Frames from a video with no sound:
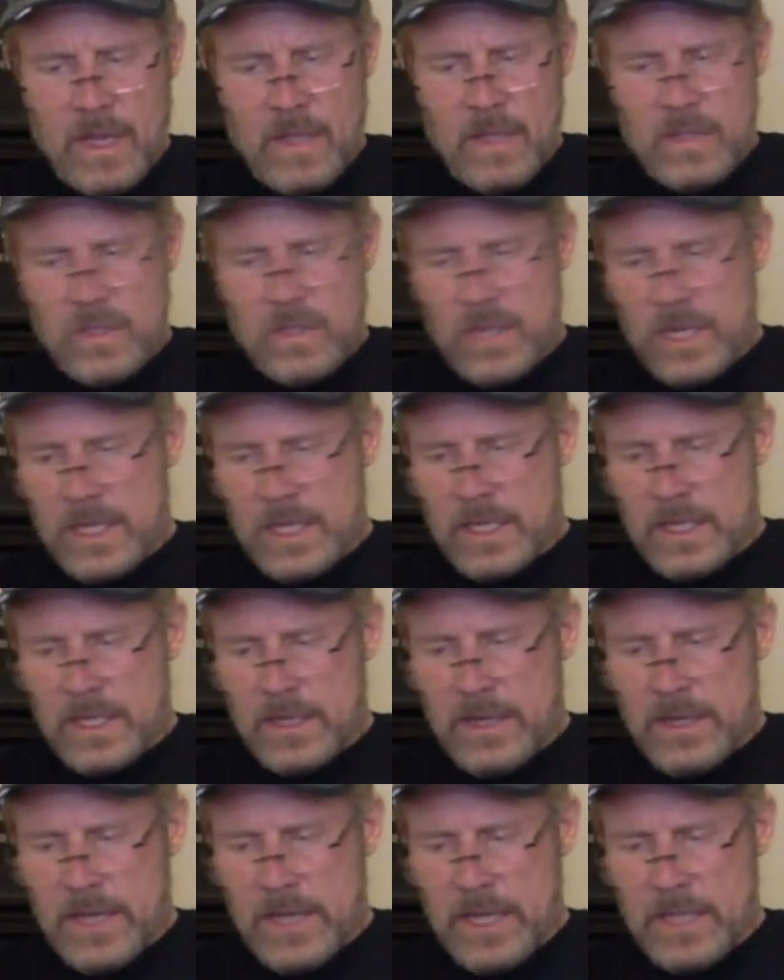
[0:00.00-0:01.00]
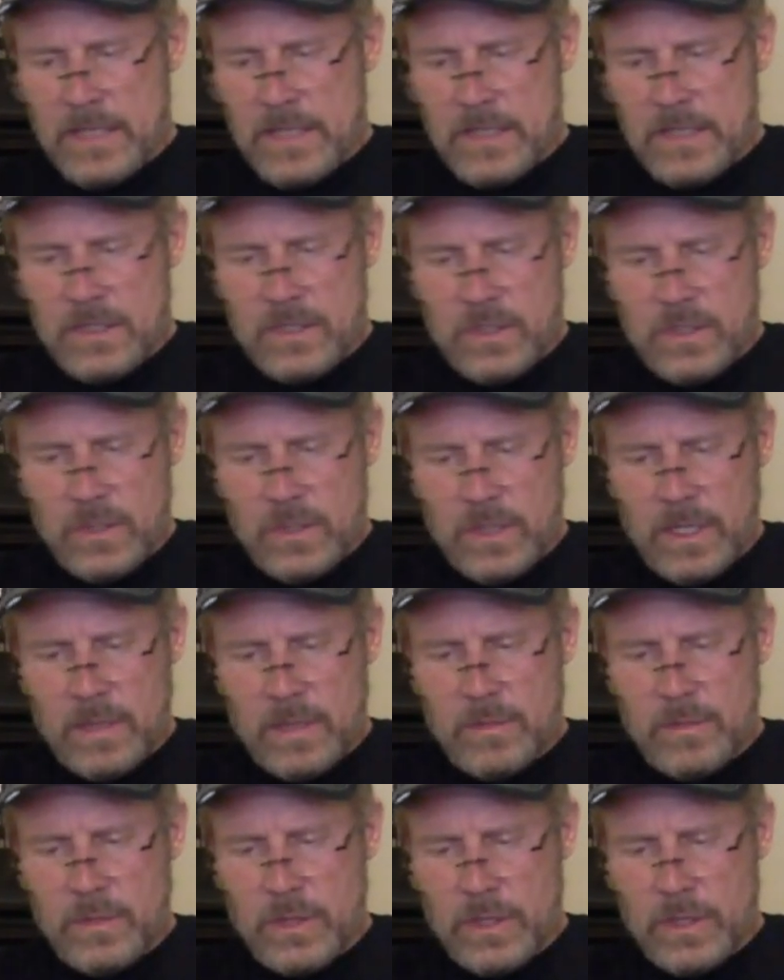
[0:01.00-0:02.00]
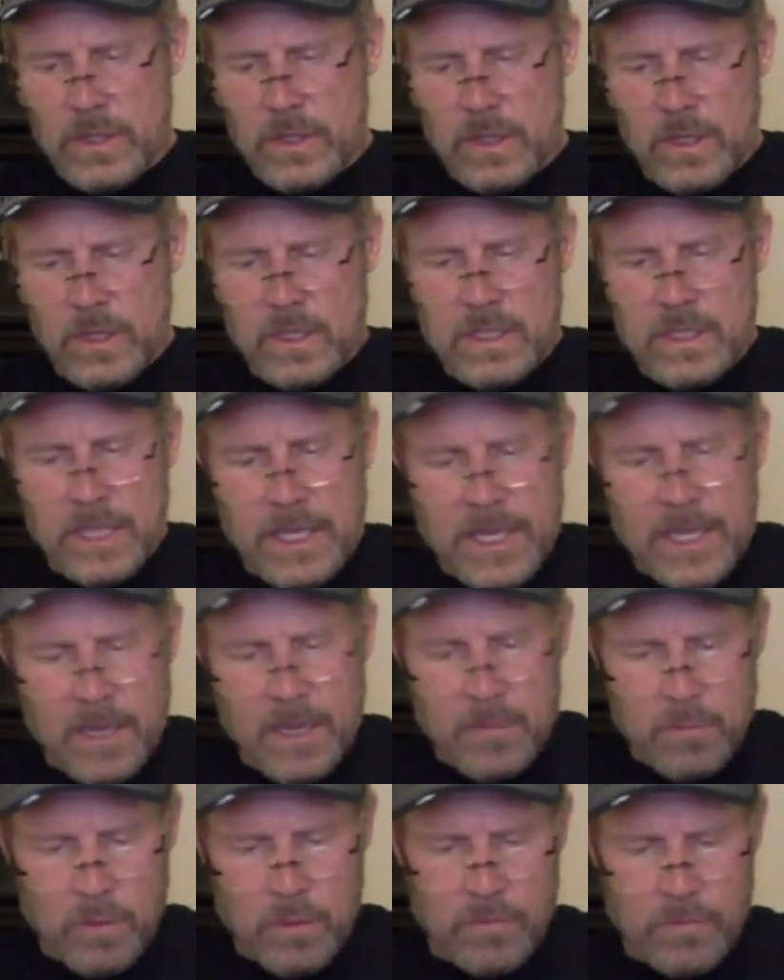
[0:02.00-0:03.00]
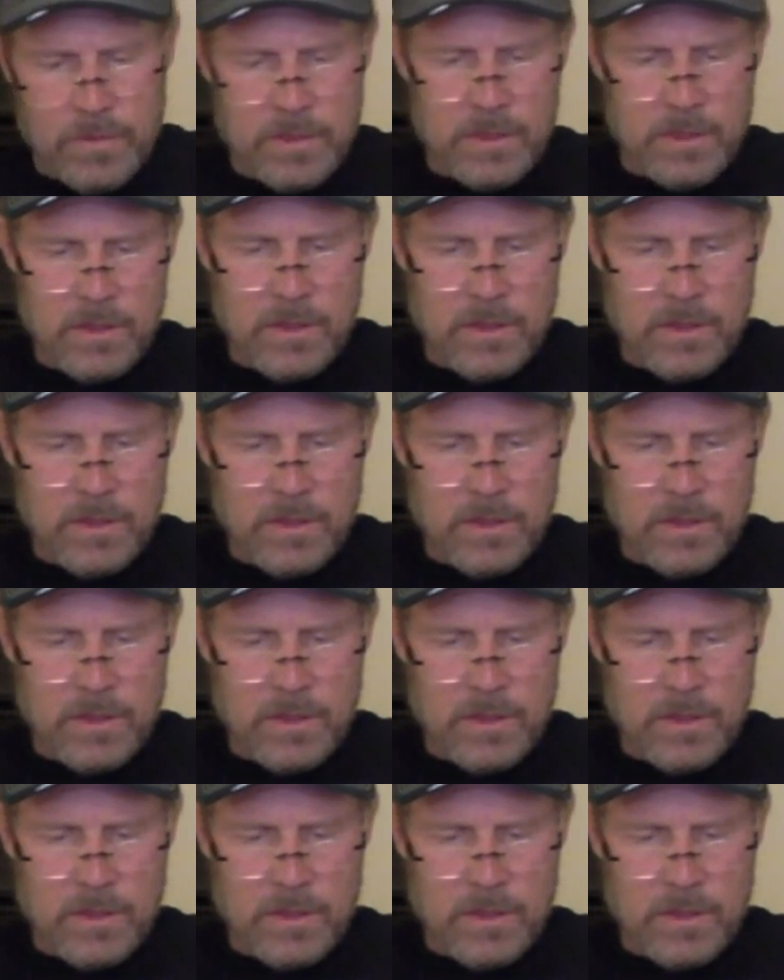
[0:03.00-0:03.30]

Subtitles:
Shaking their heads and shooting him dirty looks, they kept moving.